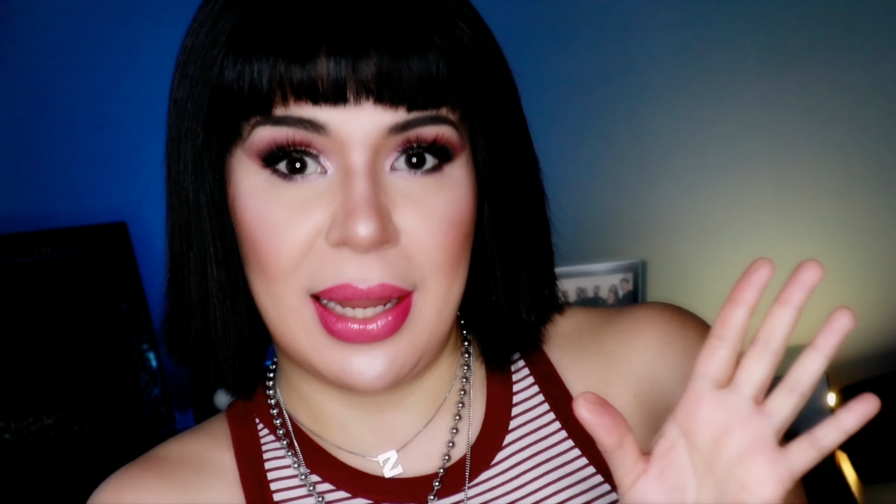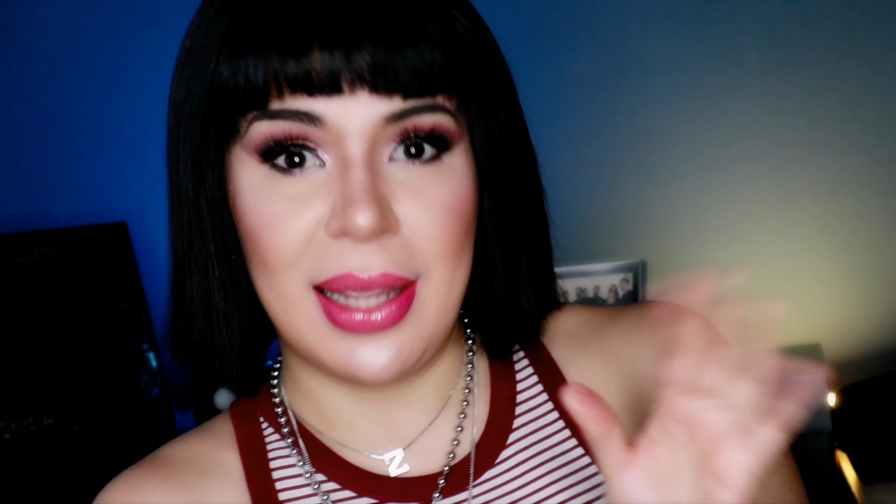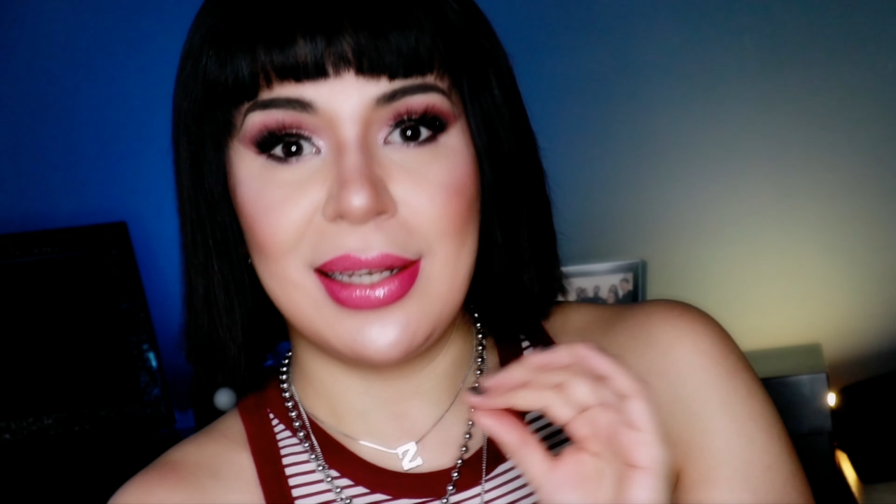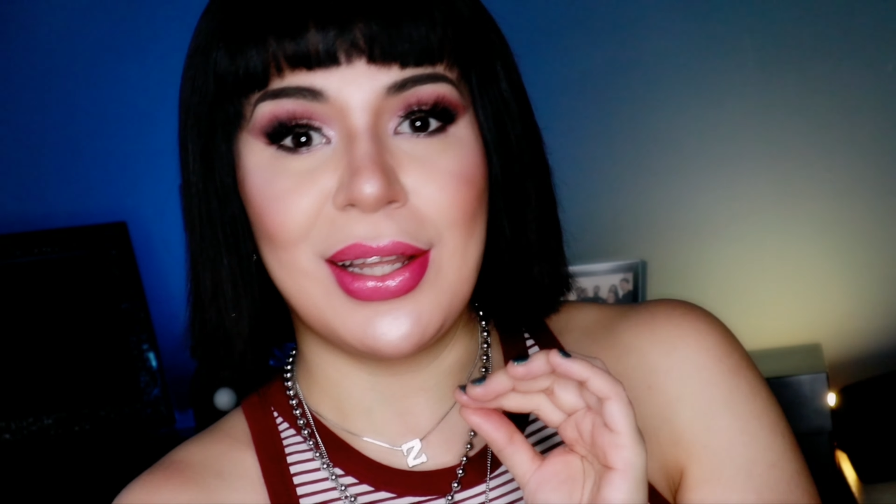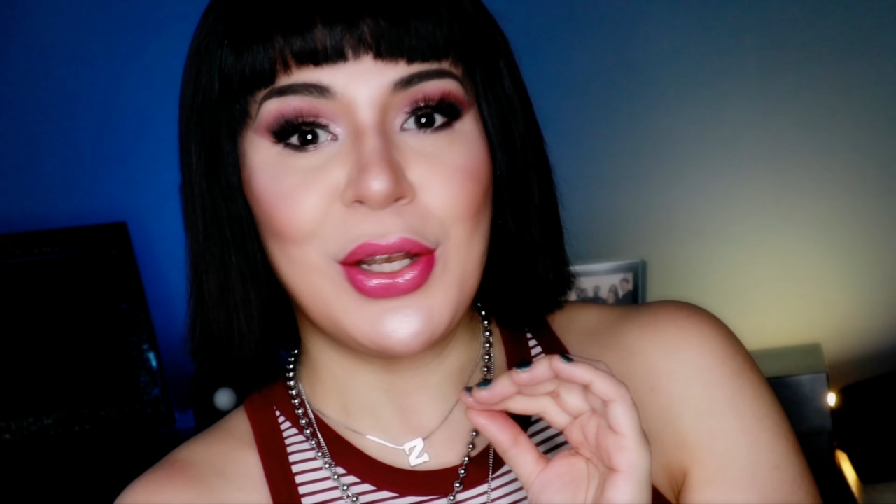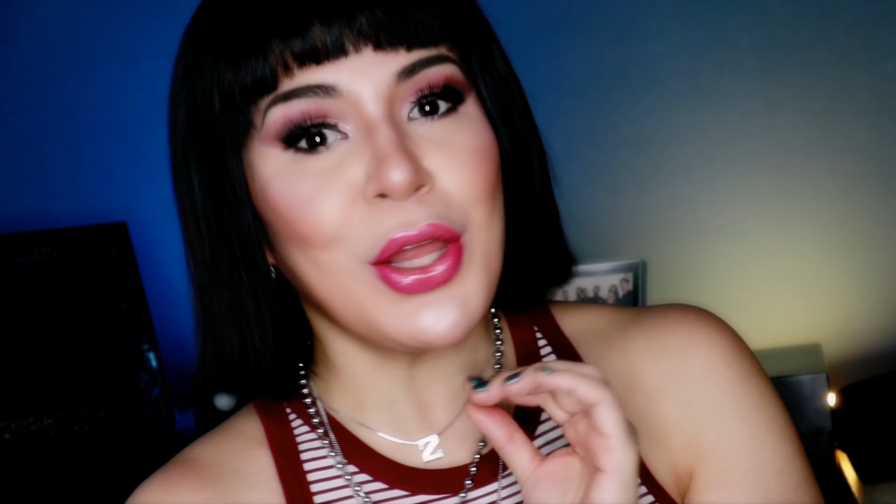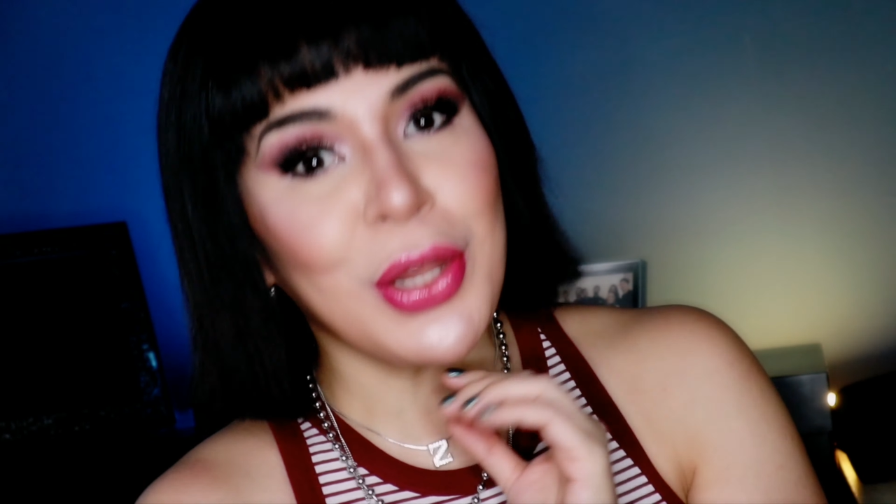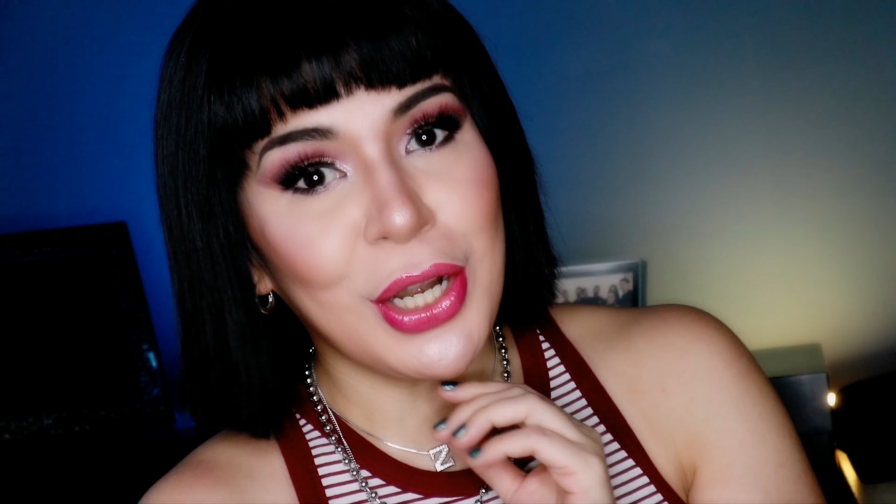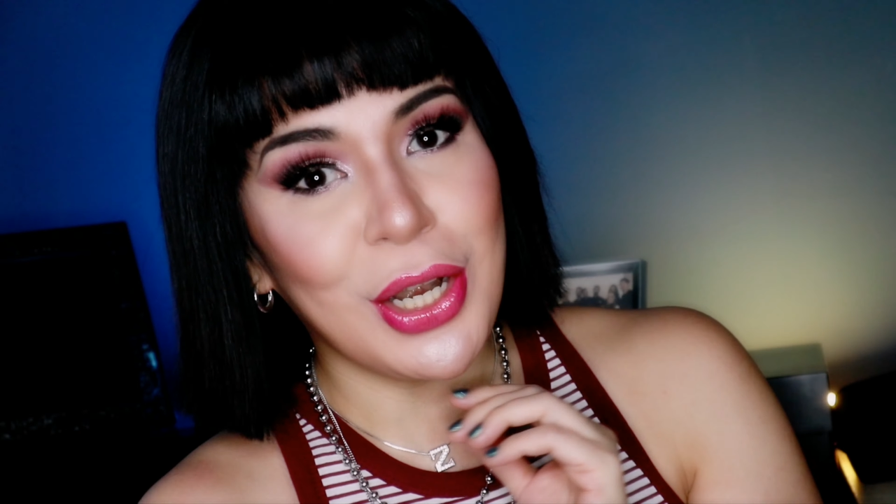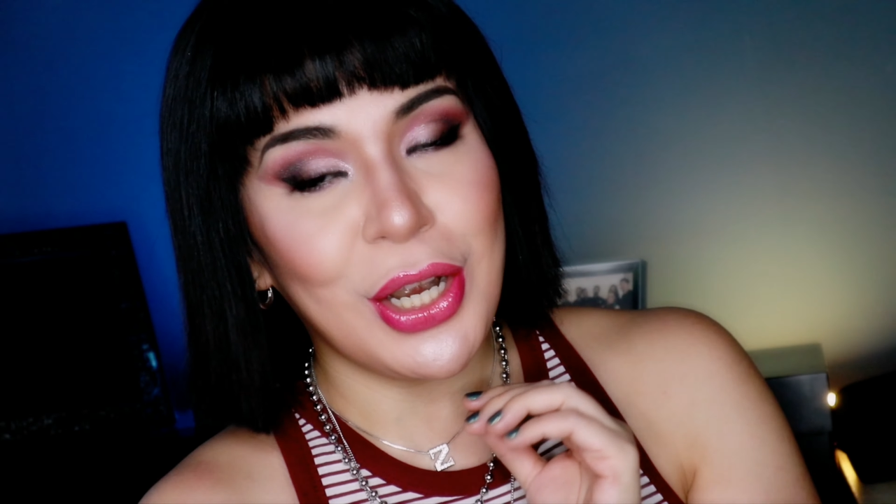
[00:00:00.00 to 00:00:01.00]
And
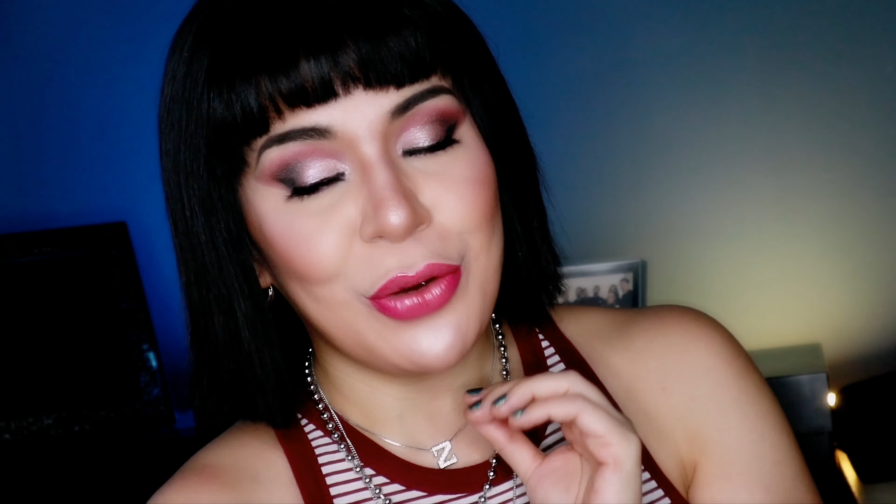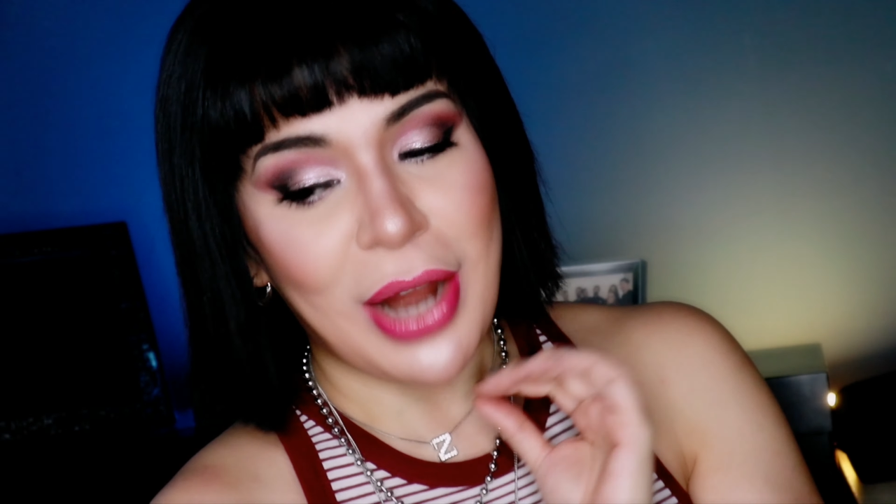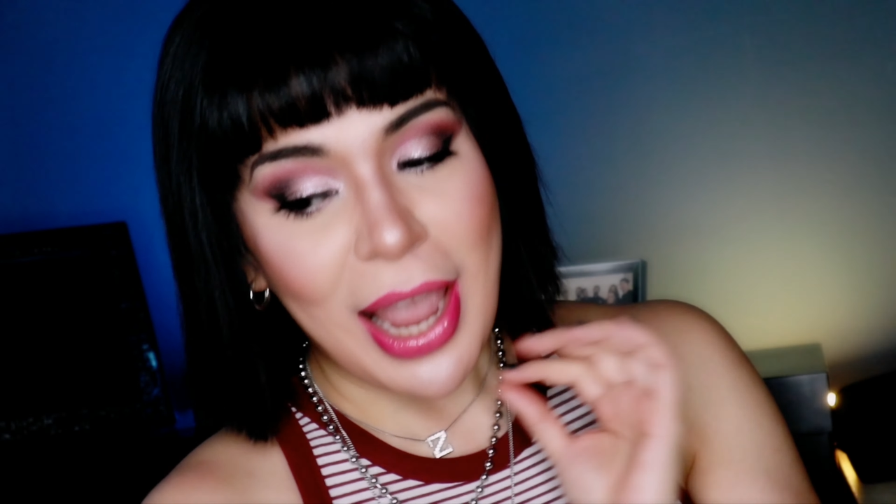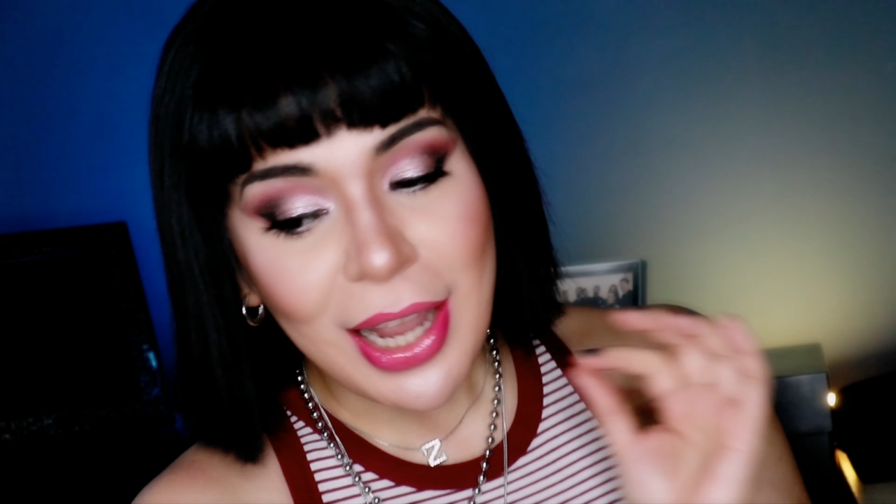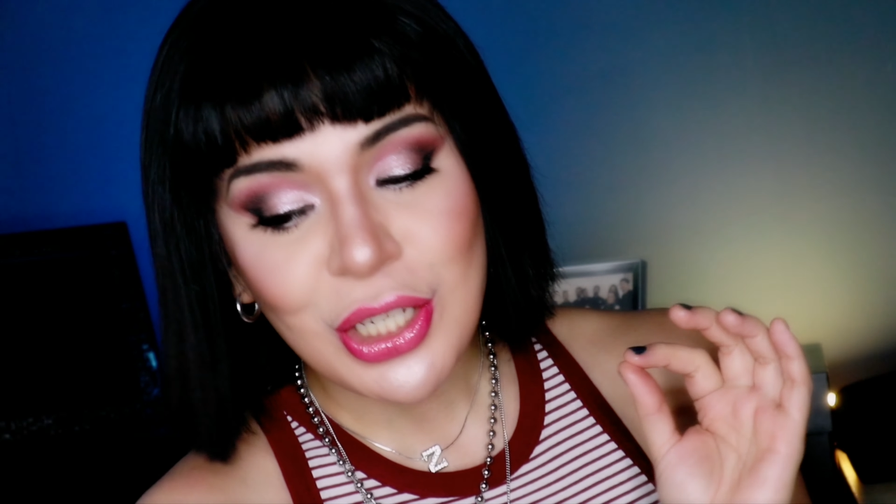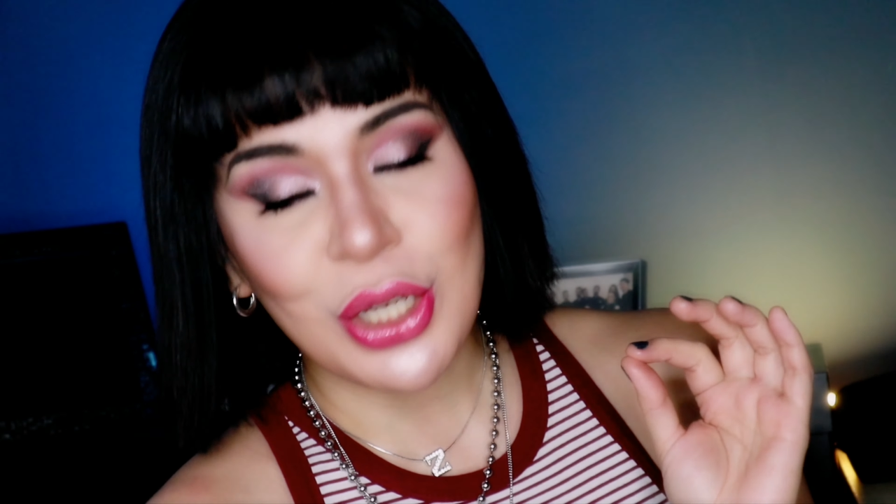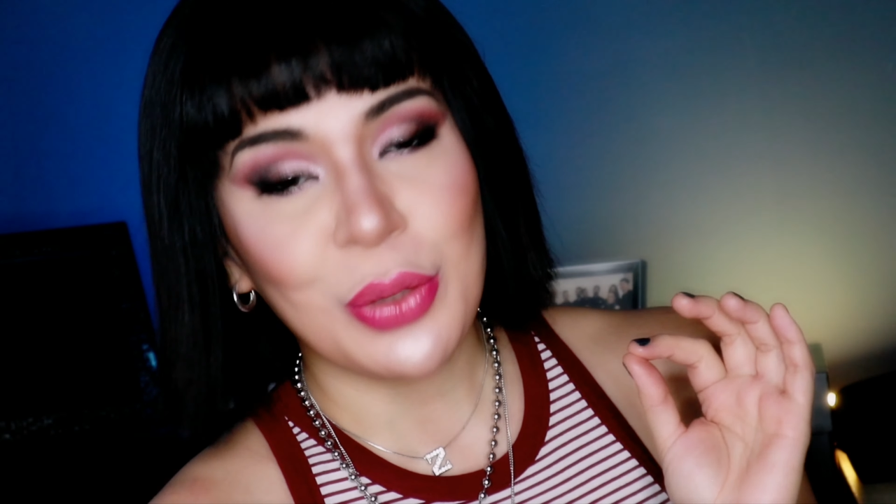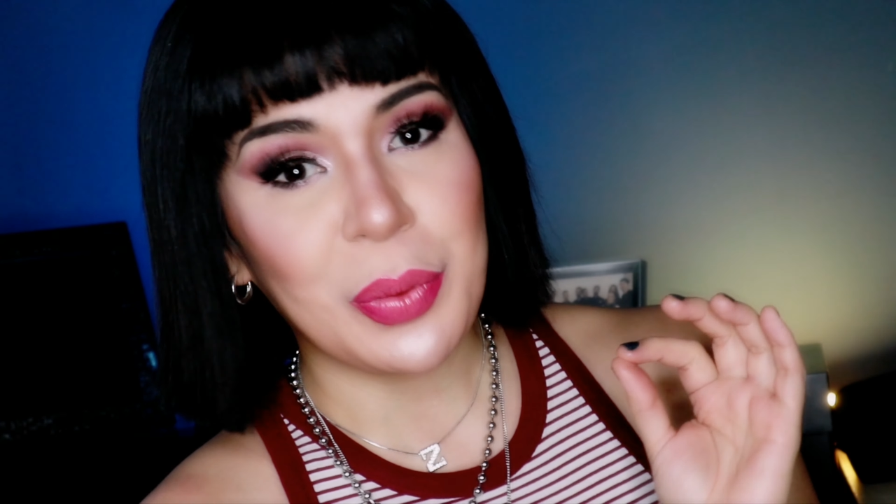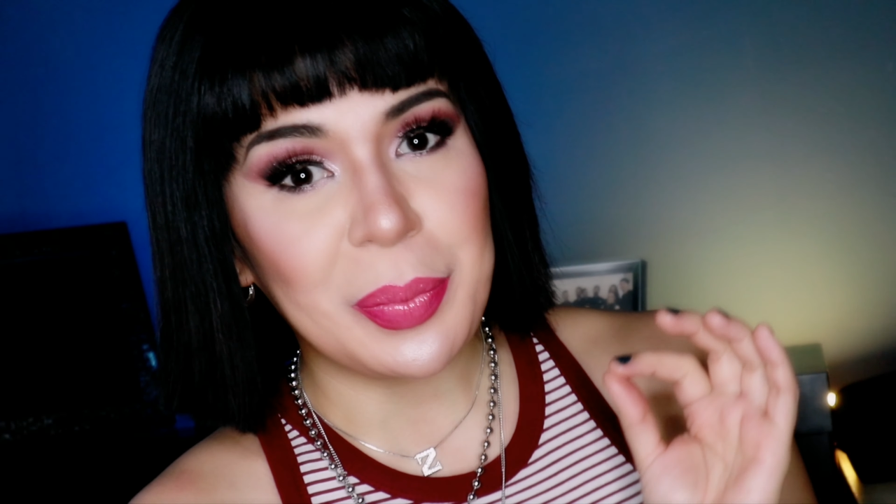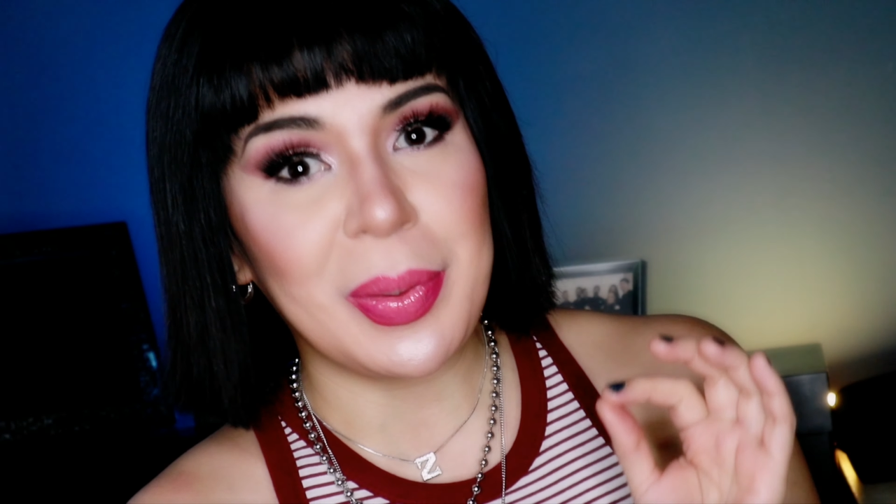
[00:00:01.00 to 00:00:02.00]
another
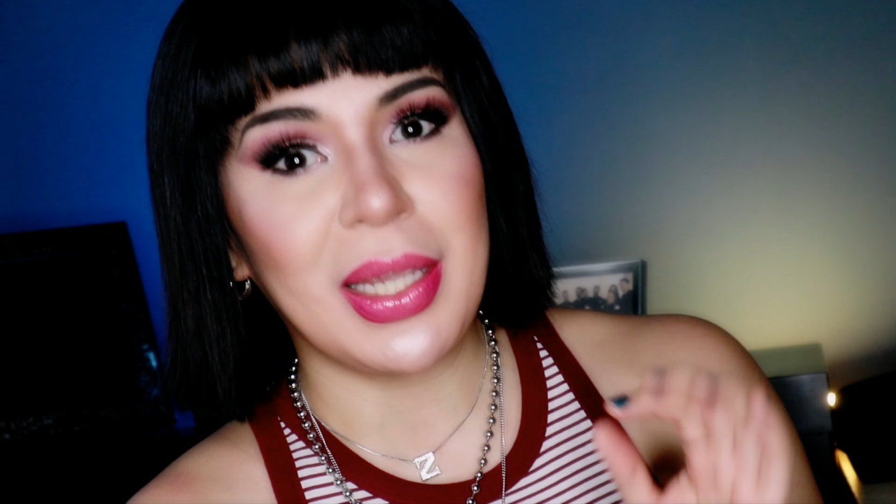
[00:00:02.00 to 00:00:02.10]
reaction would